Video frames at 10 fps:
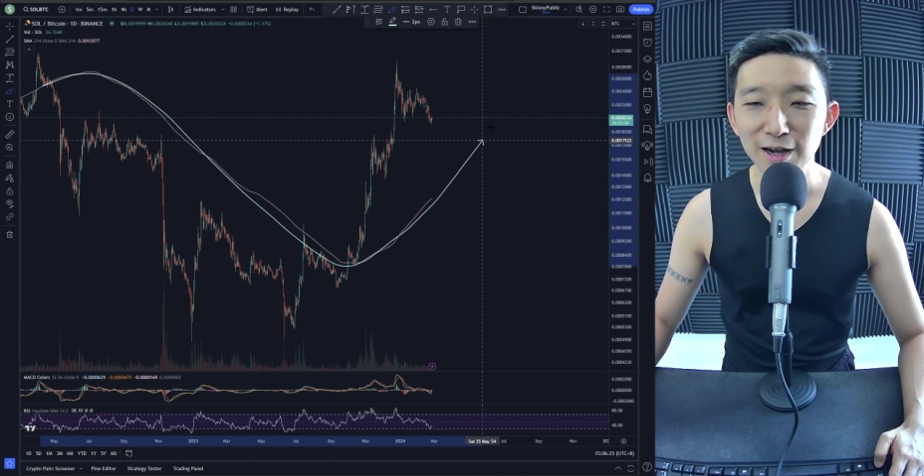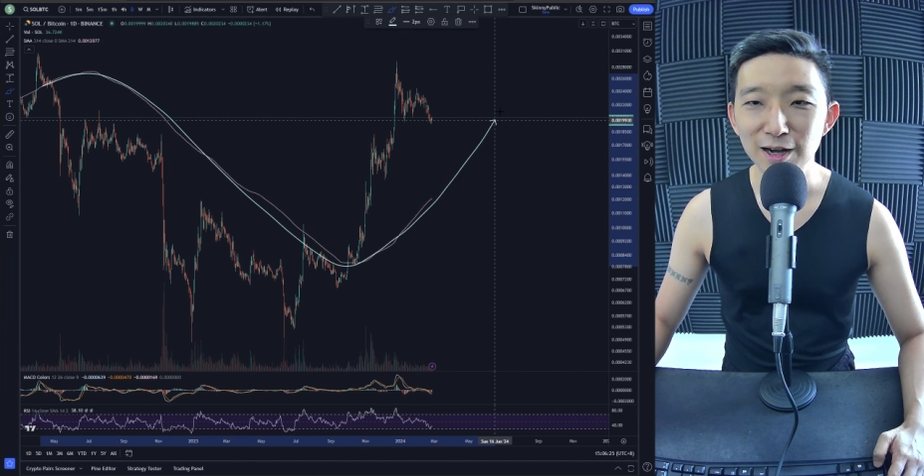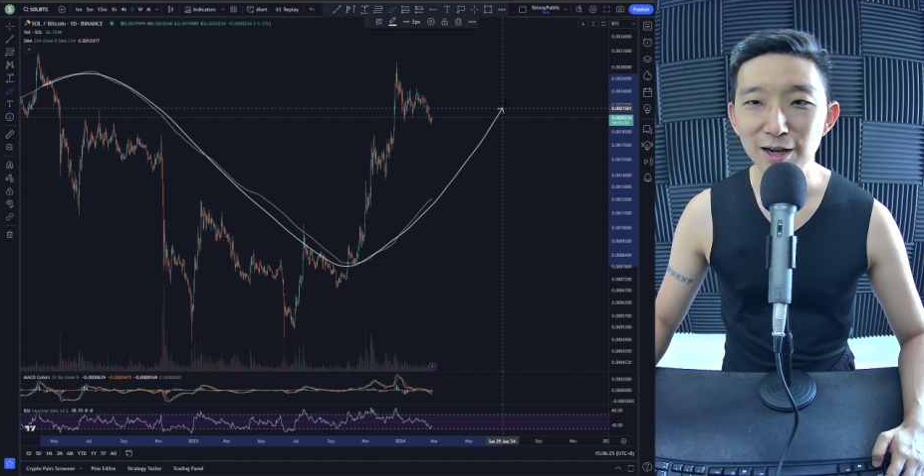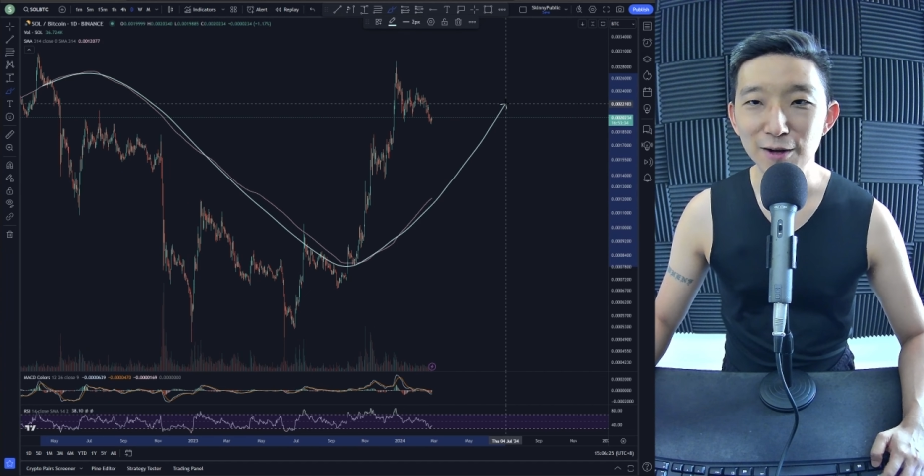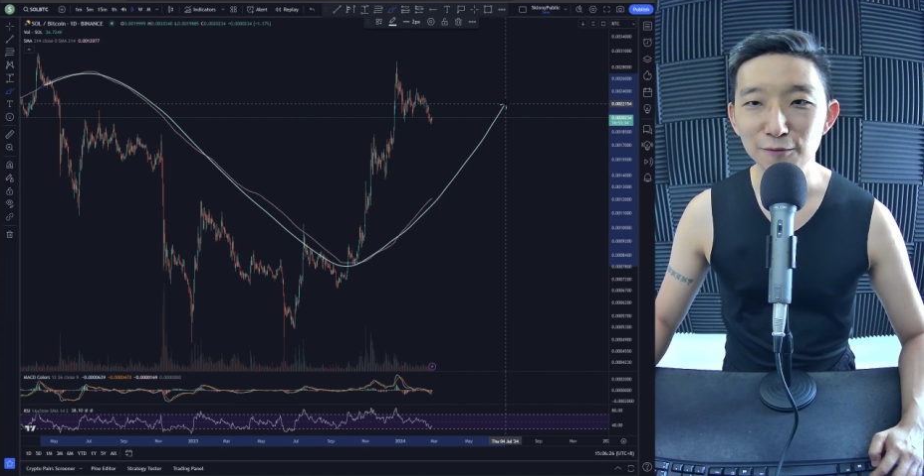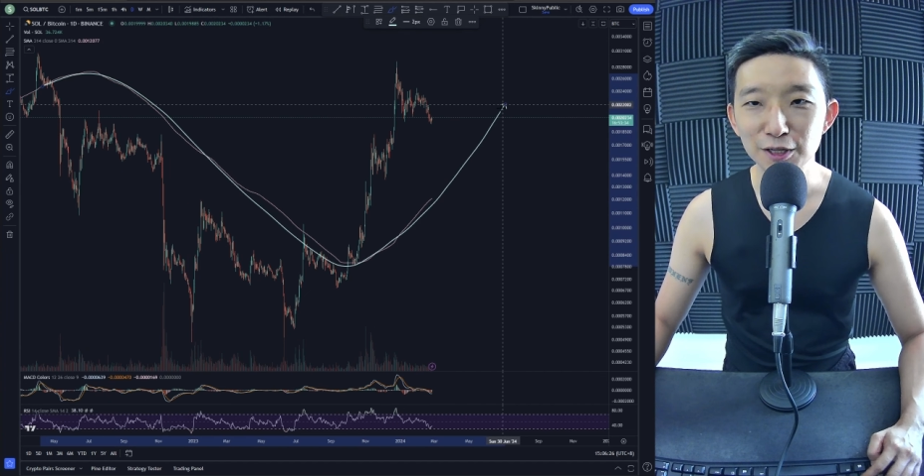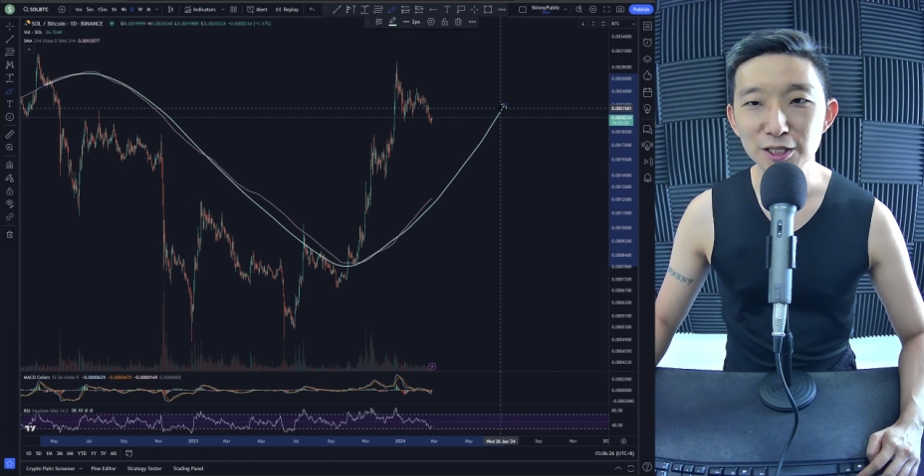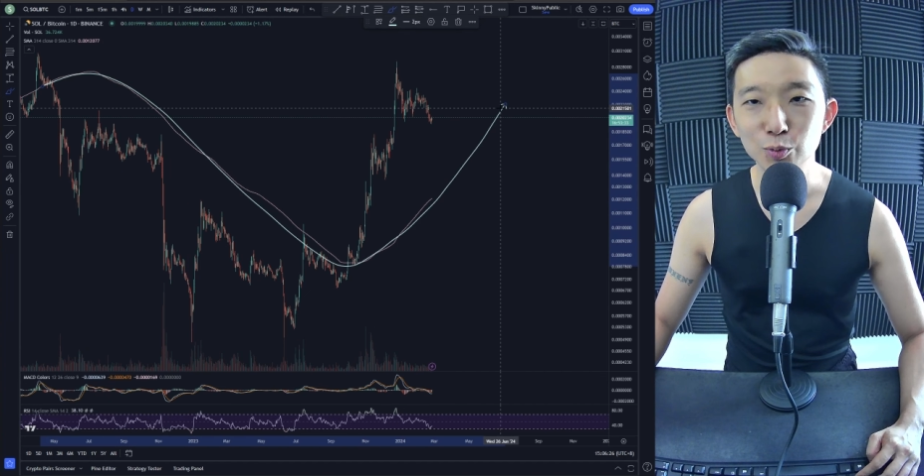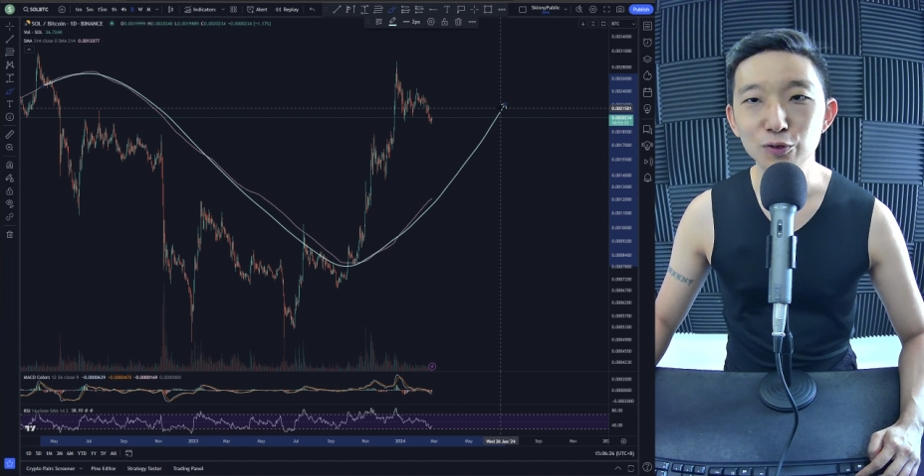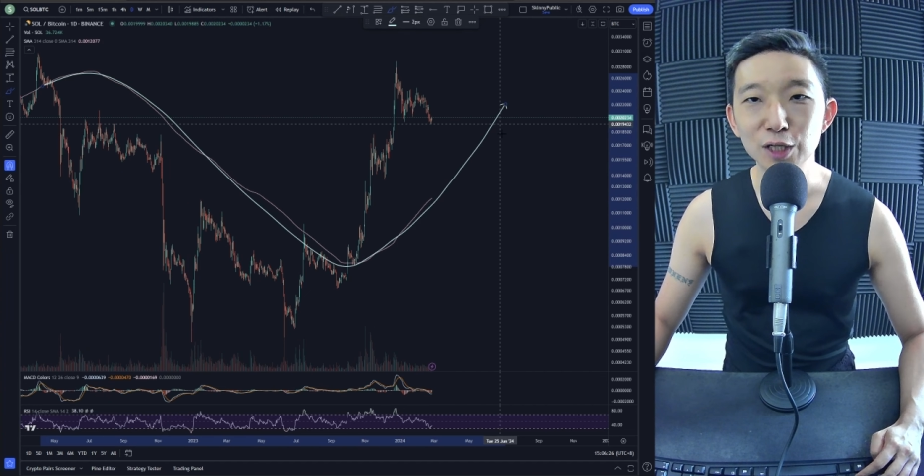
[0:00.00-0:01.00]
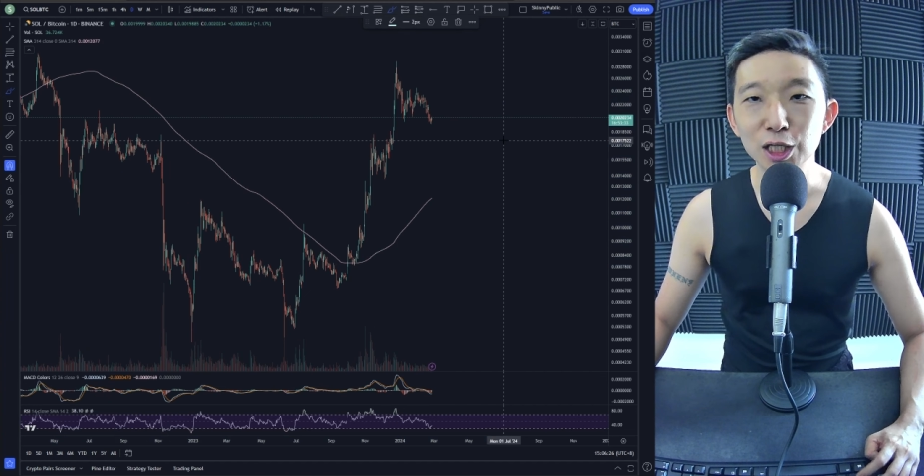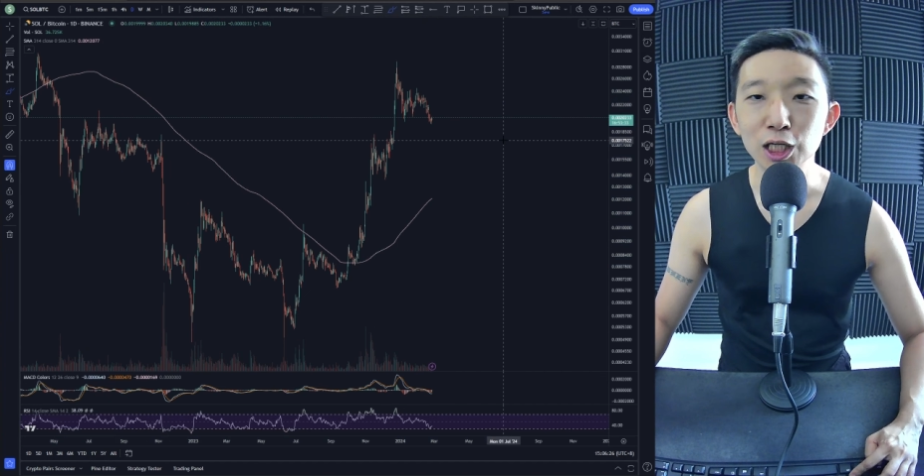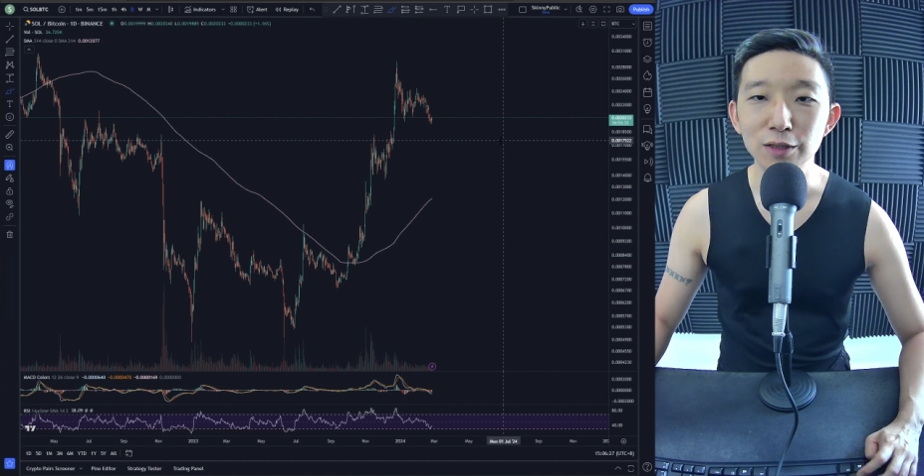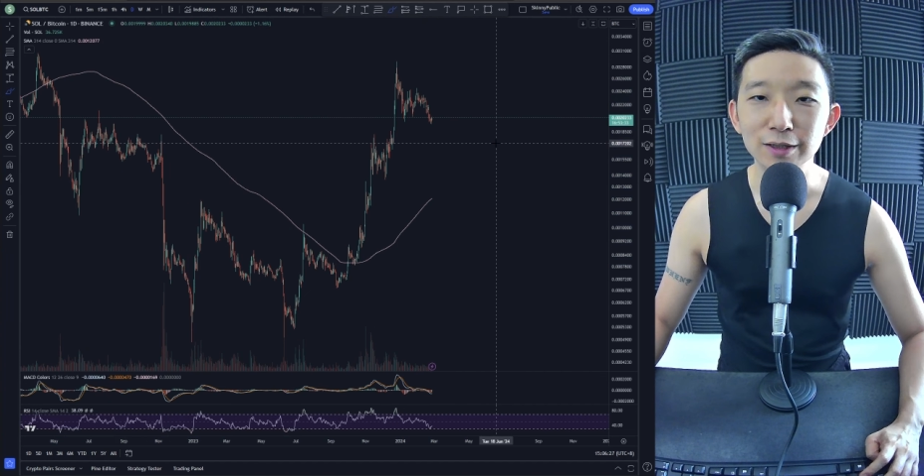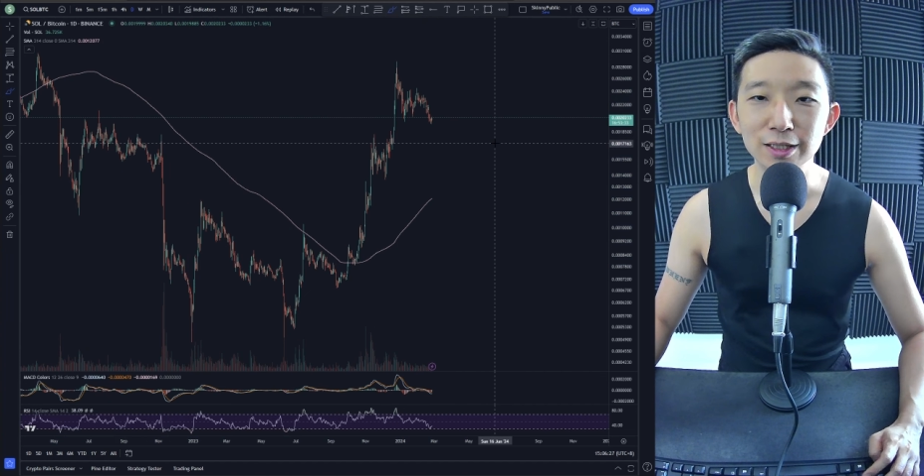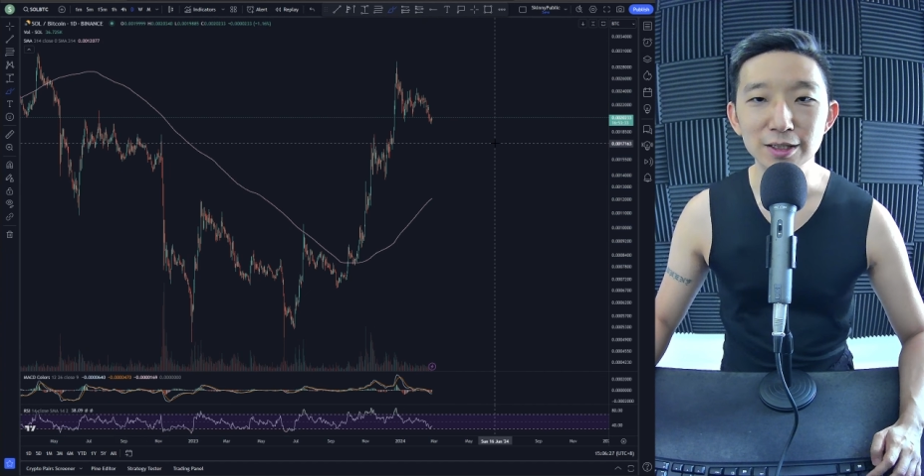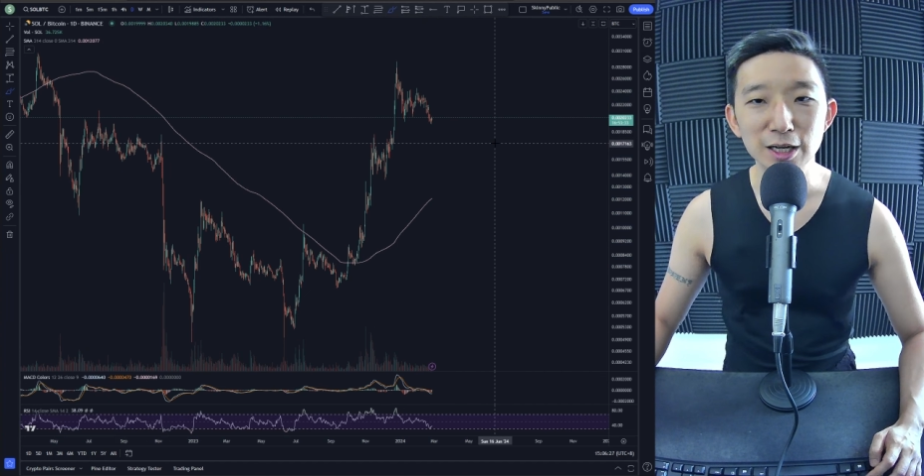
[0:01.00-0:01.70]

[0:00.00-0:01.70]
uh, first mover, right?